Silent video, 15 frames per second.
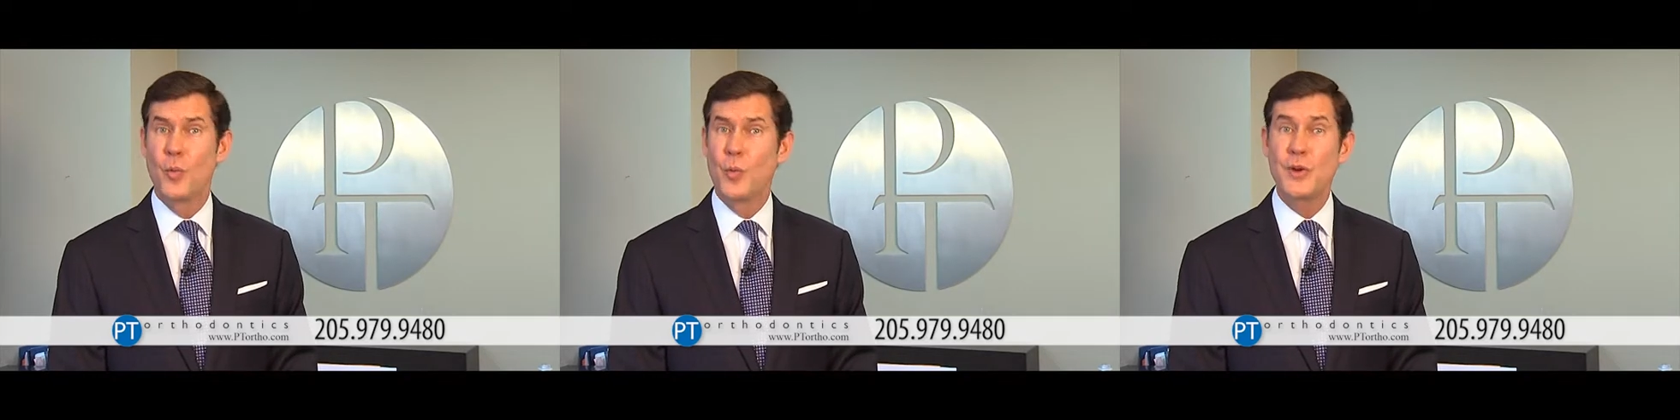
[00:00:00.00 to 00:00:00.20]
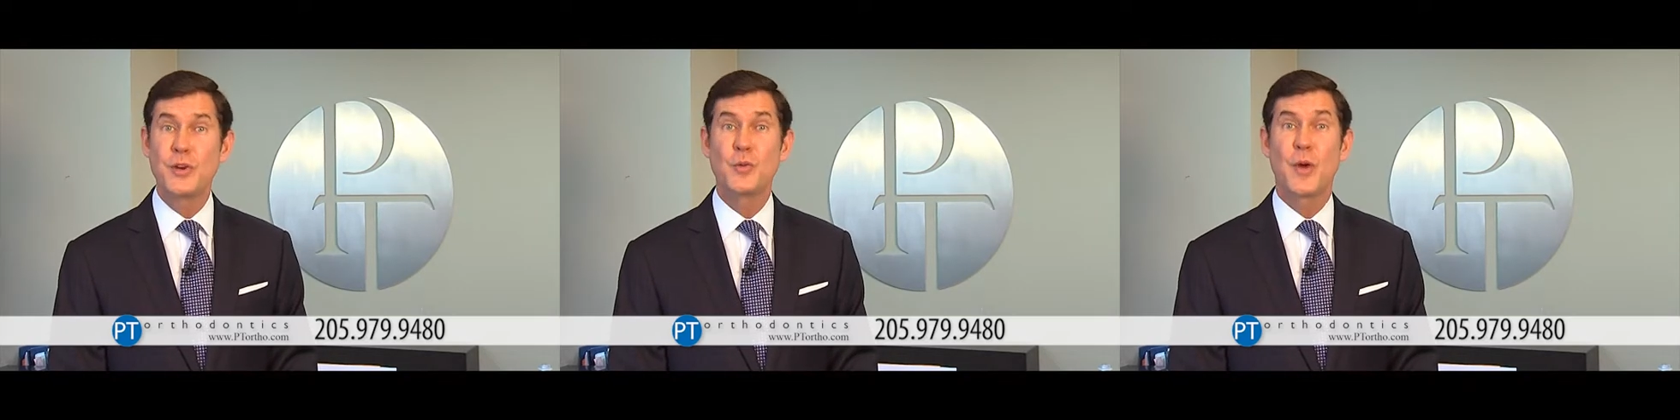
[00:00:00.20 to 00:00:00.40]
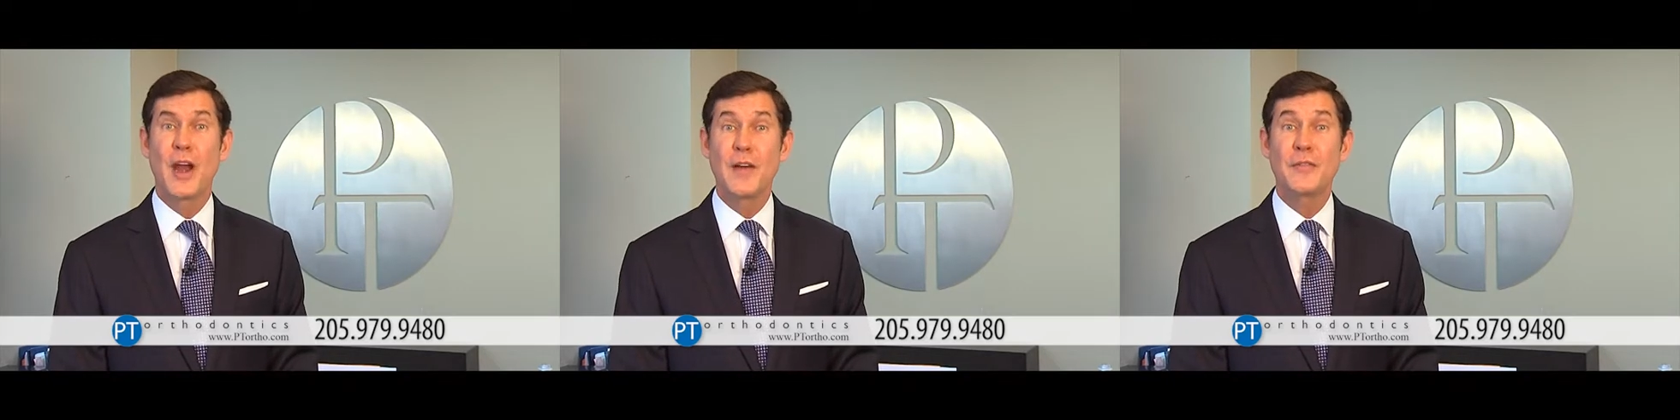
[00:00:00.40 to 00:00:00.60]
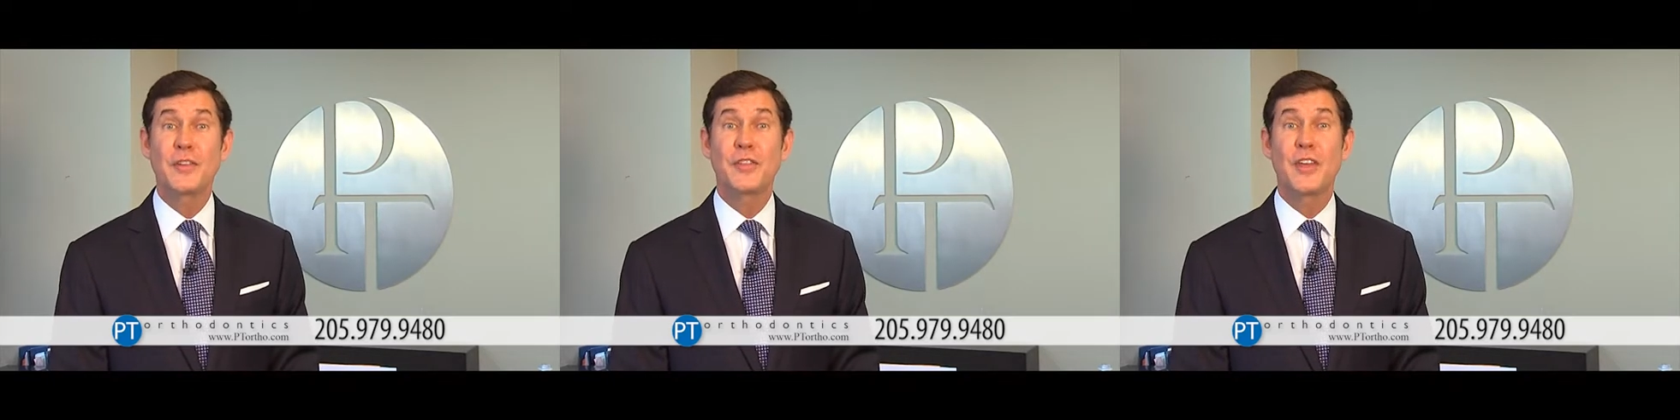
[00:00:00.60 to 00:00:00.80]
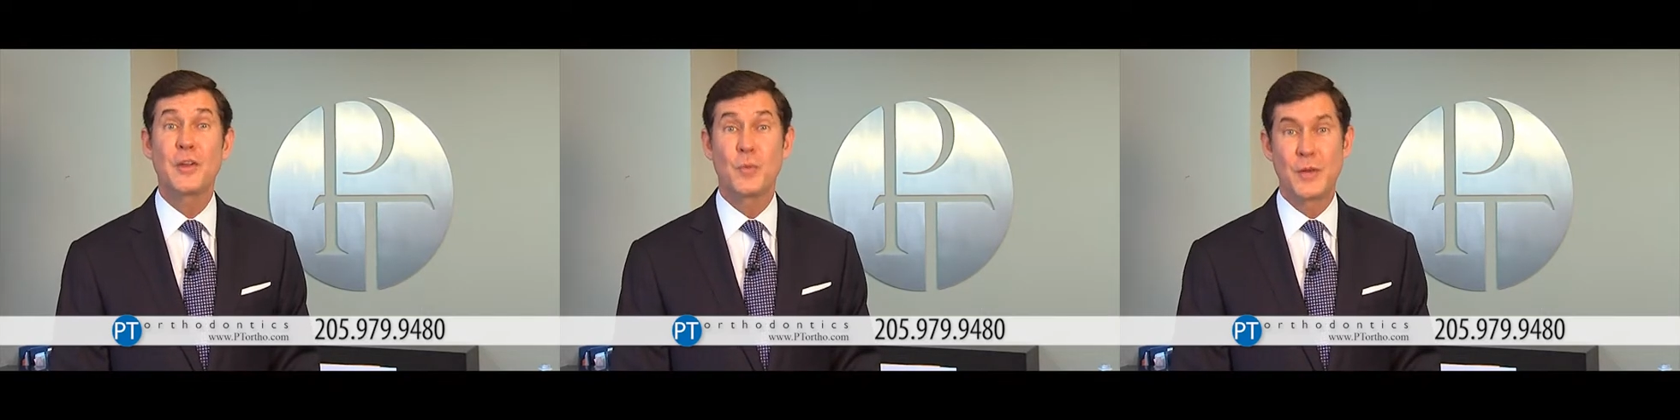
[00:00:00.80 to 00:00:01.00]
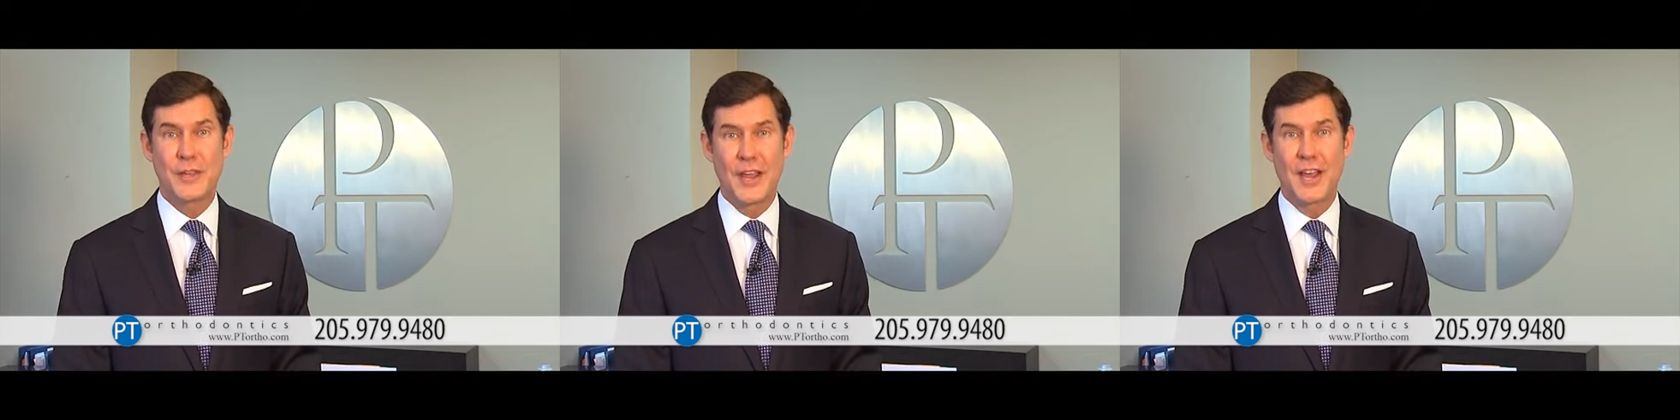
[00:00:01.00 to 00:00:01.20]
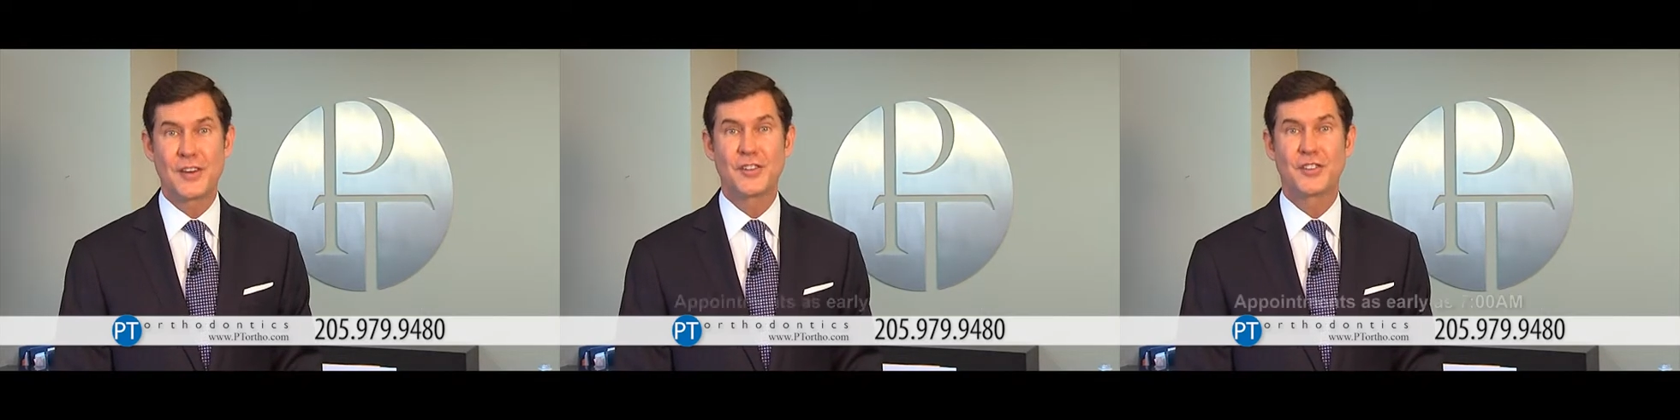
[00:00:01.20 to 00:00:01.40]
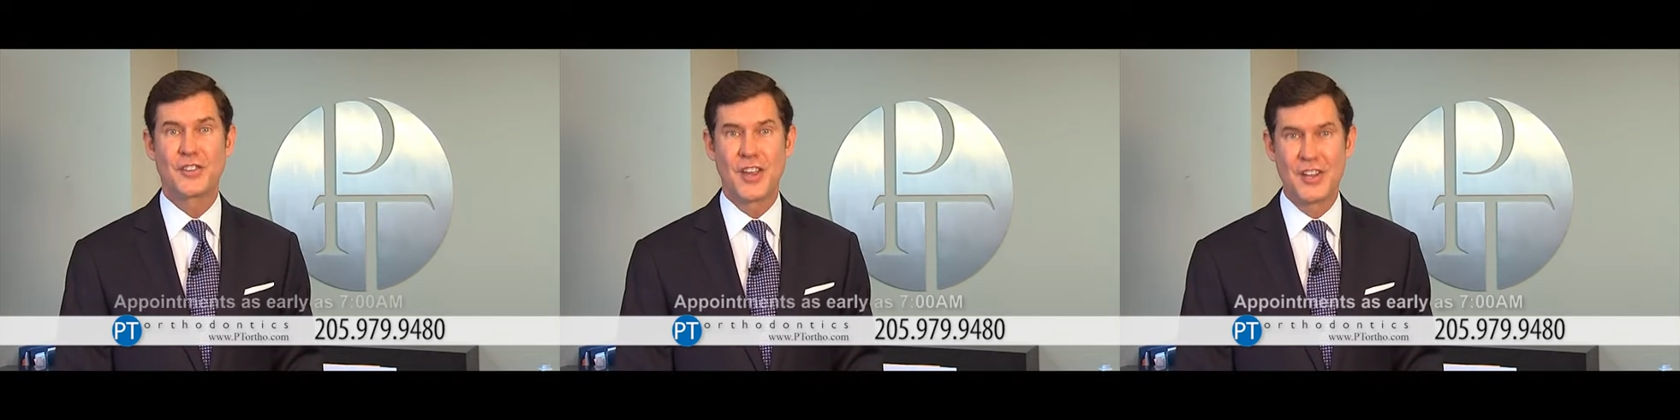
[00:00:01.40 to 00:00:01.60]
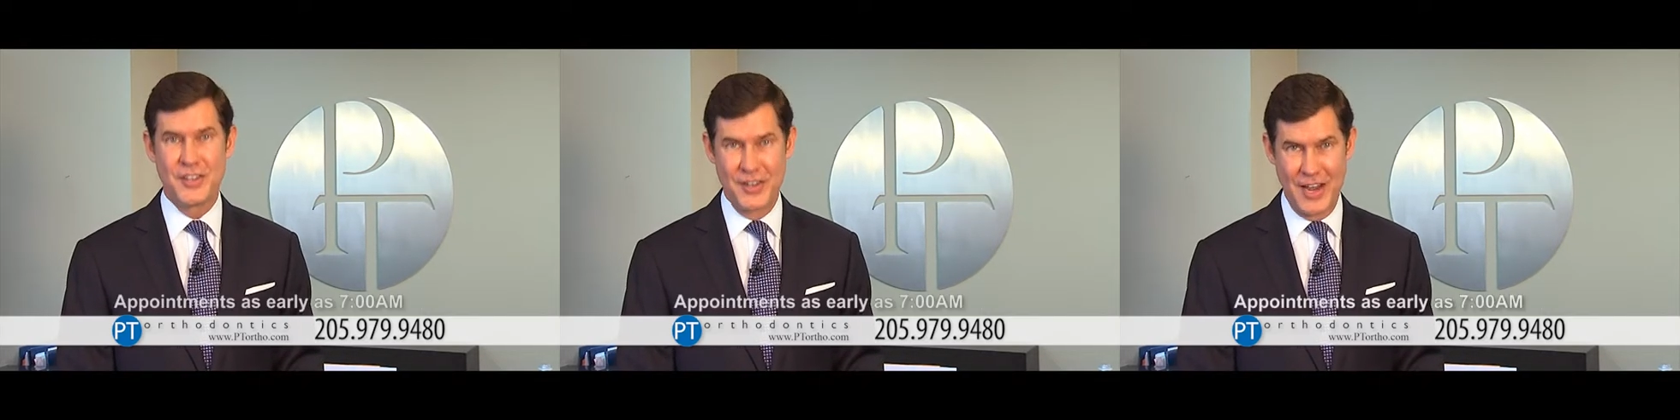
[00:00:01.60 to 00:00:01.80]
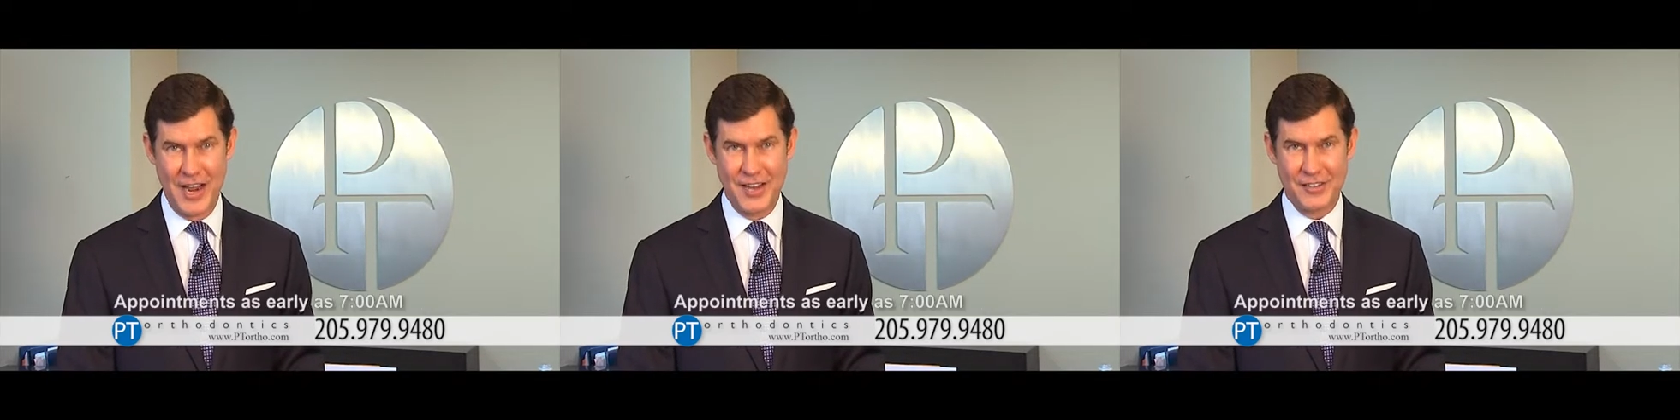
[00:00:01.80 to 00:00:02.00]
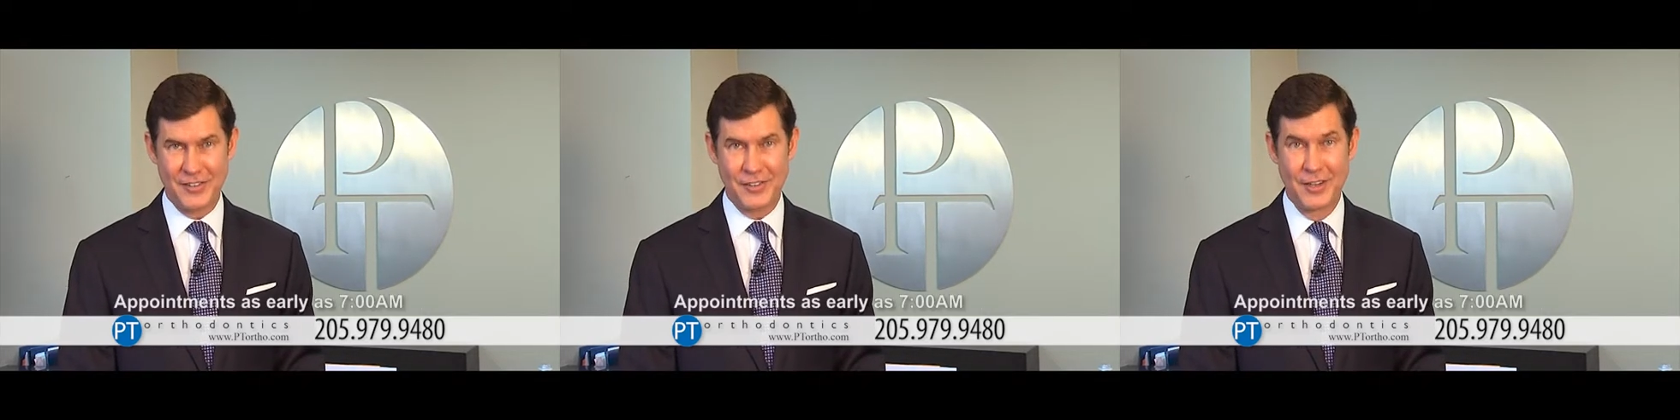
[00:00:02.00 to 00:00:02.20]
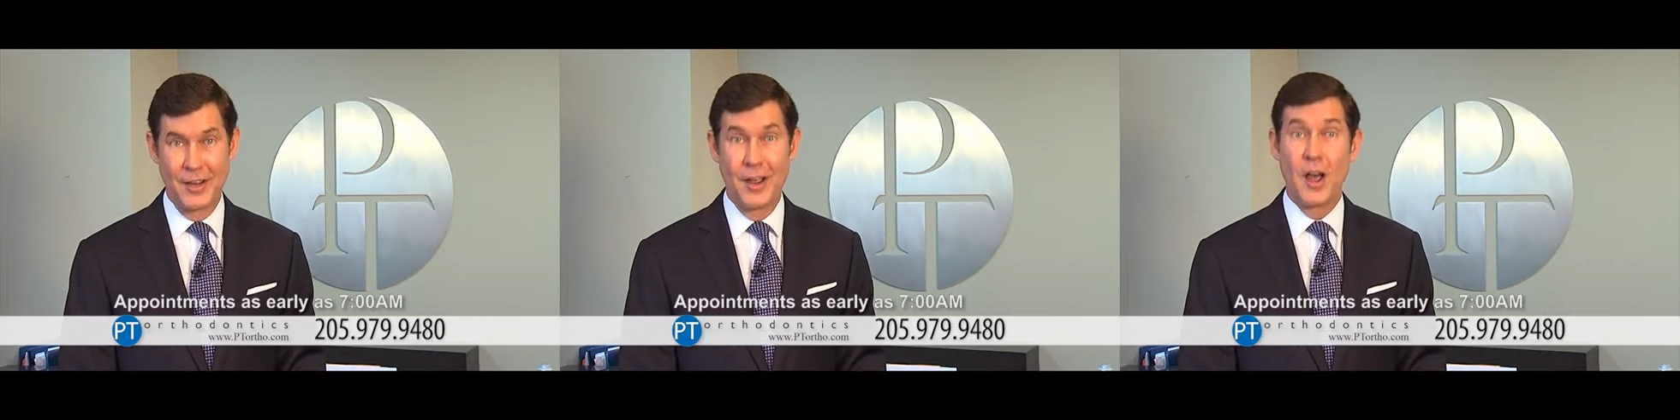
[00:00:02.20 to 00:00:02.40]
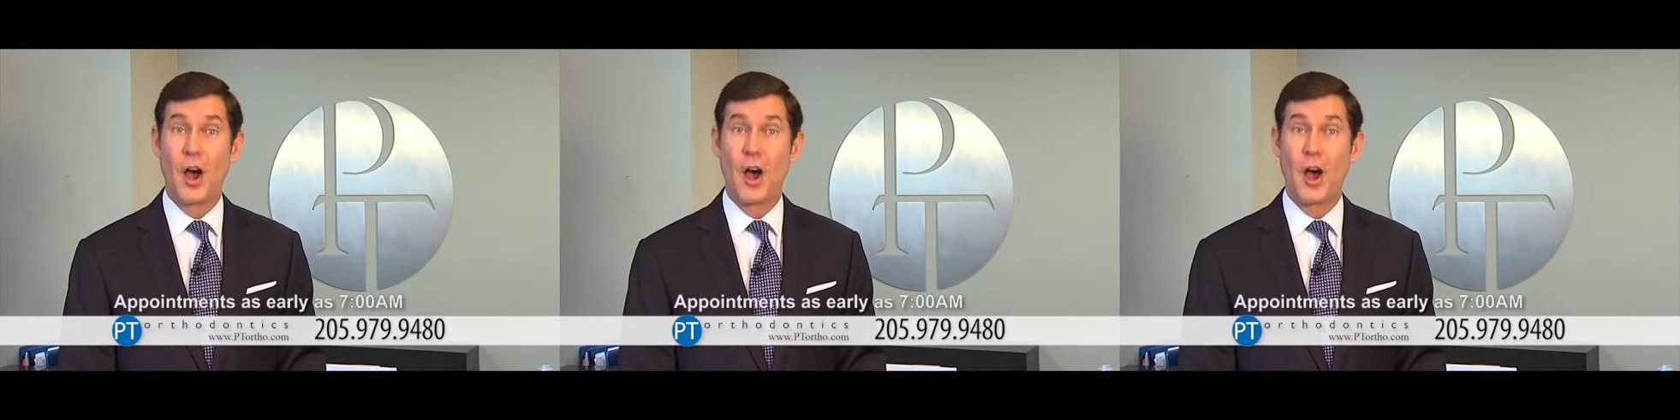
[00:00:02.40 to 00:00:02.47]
We do everything we can to say yes.